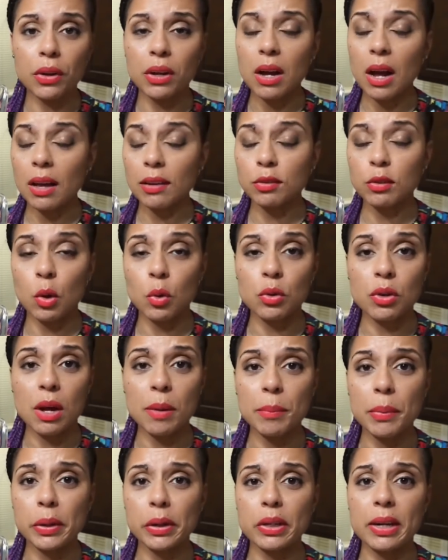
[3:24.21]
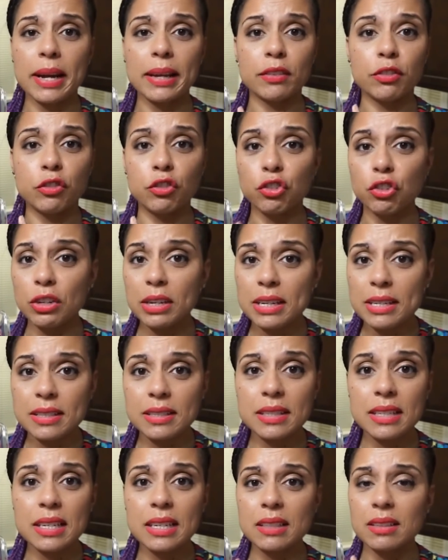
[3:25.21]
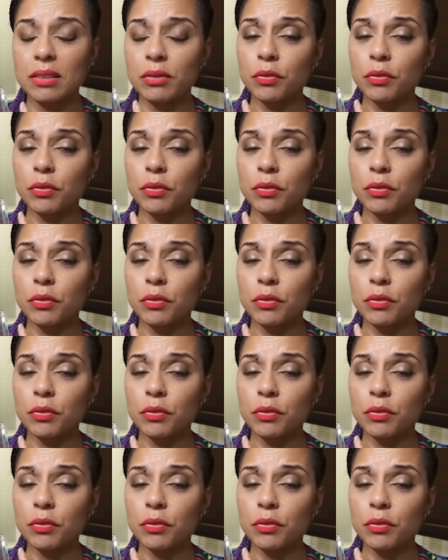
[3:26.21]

the Costco nut butter has chia seeds